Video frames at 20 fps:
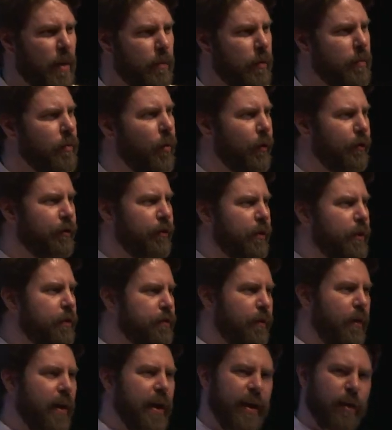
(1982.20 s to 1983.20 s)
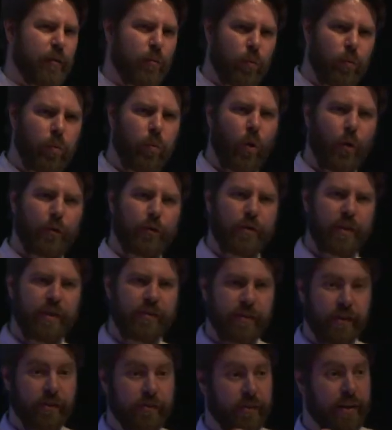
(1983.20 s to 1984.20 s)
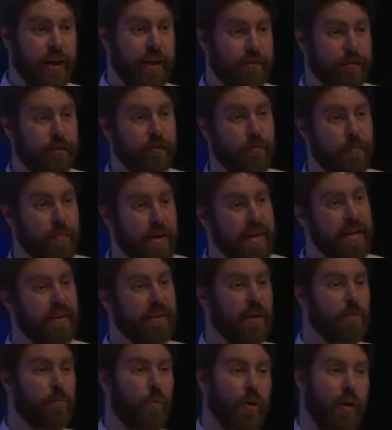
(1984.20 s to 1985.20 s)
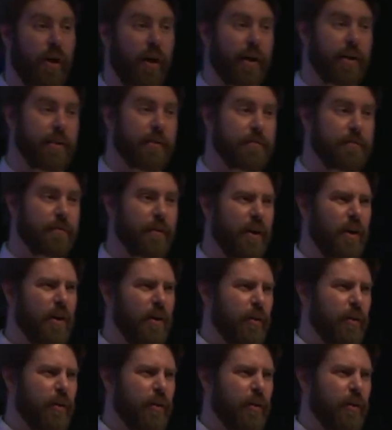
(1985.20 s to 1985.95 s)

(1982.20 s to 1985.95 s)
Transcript: but more sonifying what these installations mean and what kind of